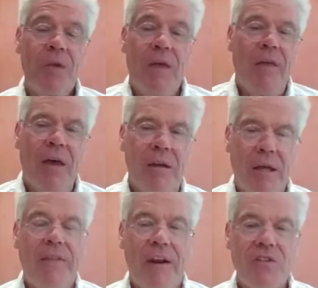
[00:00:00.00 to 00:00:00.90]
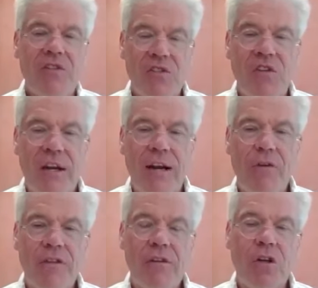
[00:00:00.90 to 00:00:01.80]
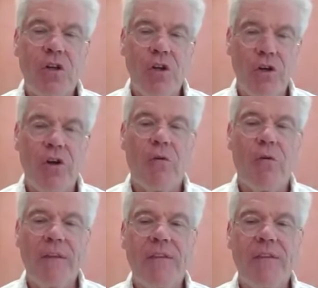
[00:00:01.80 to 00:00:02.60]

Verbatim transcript: And then, and then, as I said, everything that could go right,